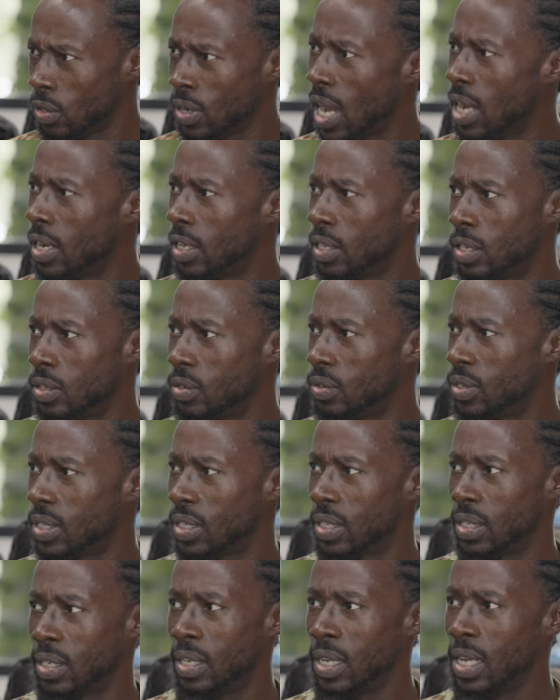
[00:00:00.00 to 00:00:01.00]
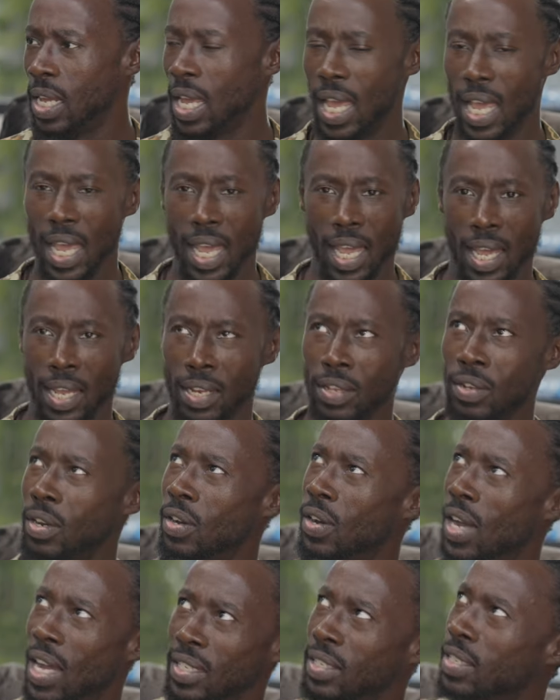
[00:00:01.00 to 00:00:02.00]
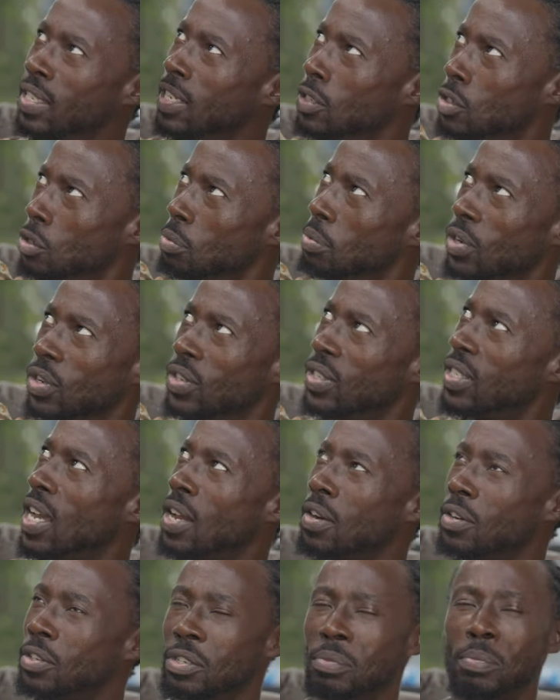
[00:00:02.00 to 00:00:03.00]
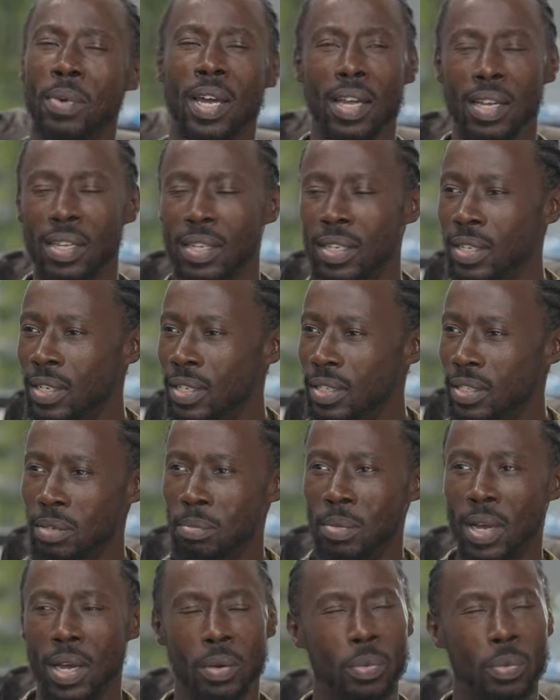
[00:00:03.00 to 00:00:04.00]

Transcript: night in Houston, and you know I see Jupiter and Saturn to my to my